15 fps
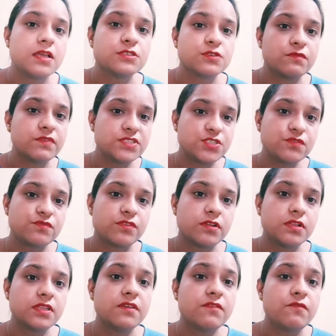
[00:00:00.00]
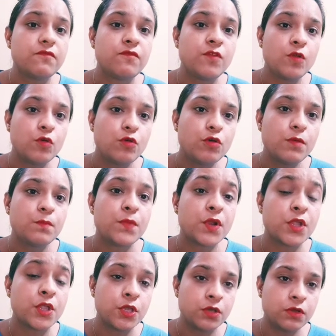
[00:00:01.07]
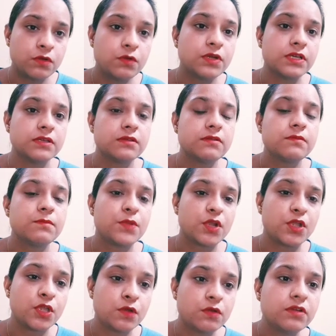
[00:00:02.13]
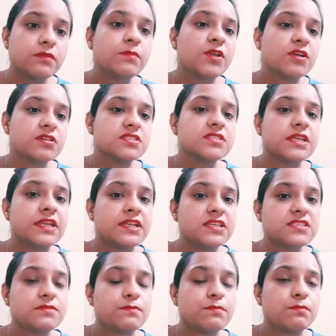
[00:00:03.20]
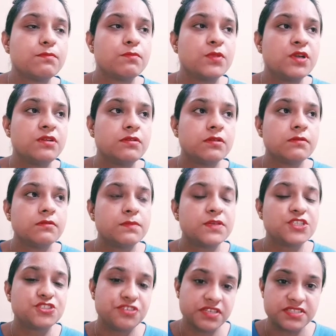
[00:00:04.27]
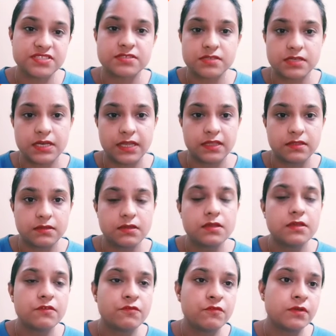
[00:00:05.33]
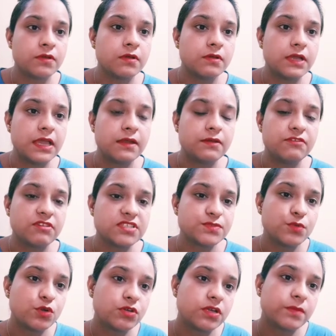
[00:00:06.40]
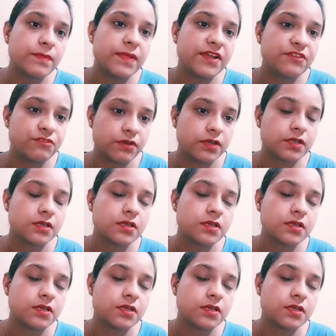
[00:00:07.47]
So first of all, the flour procured because it is purchased and transported by truck,